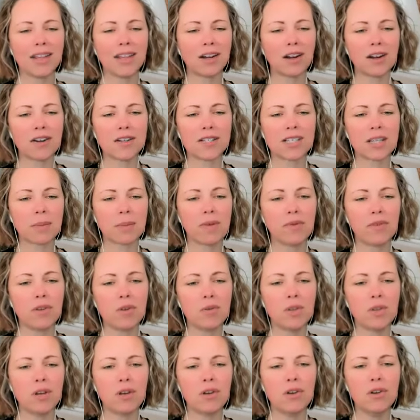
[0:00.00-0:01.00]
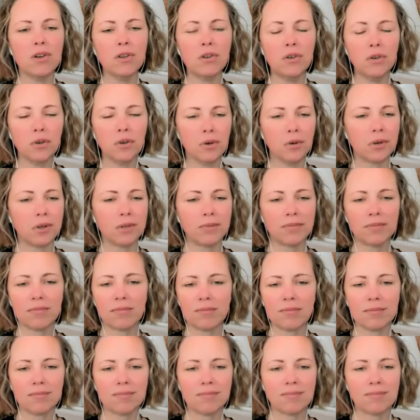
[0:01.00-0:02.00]
There are some of you that knew,
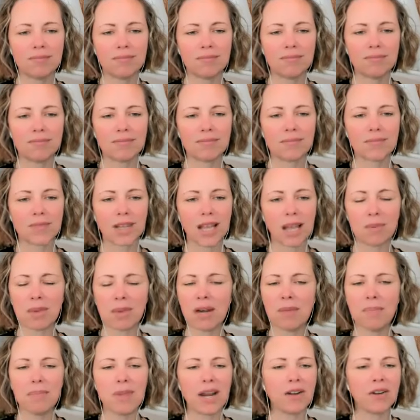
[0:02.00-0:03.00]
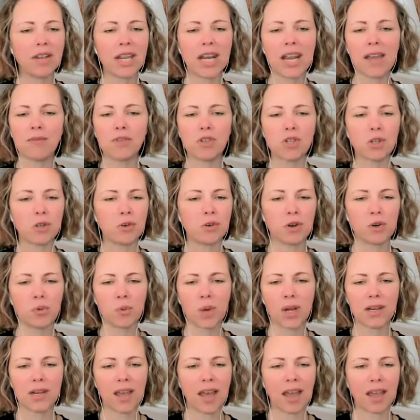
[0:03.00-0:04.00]
I'm going to marry and have children
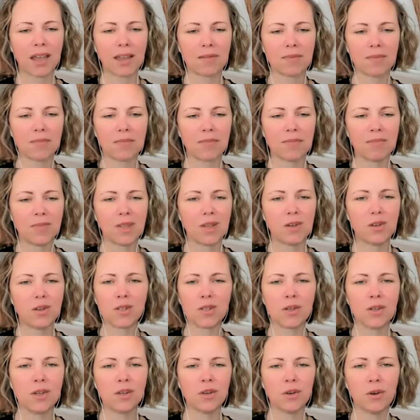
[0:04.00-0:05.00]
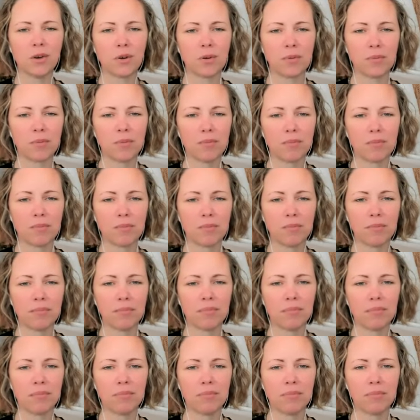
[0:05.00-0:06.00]
one day. You just knew.
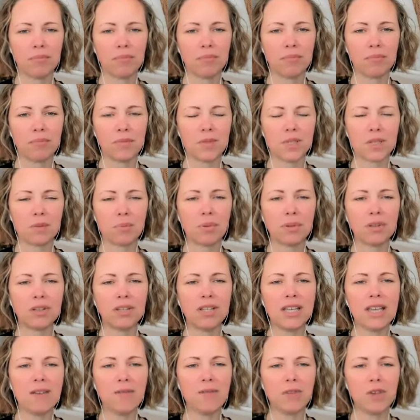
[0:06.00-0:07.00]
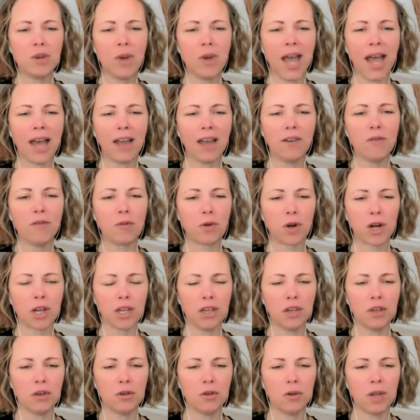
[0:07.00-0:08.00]
It was a belief you had for
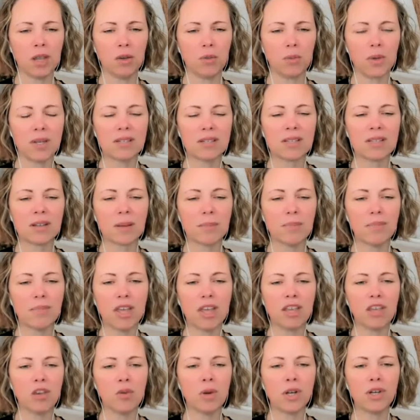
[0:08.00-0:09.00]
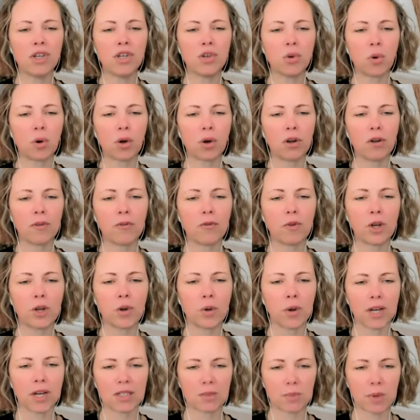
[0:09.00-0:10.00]
you. It was something you adored for
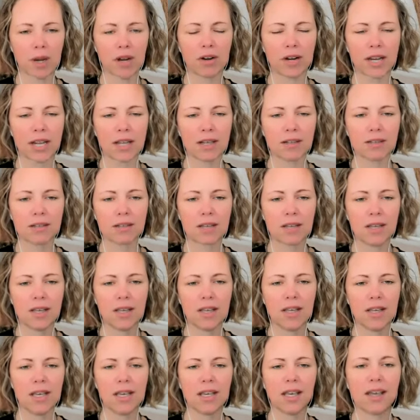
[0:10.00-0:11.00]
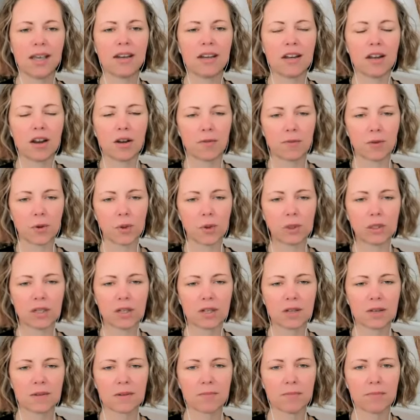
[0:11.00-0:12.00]
your experience, and it
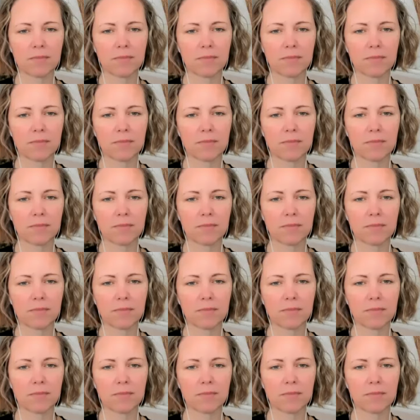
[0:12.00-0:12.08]
unfolded.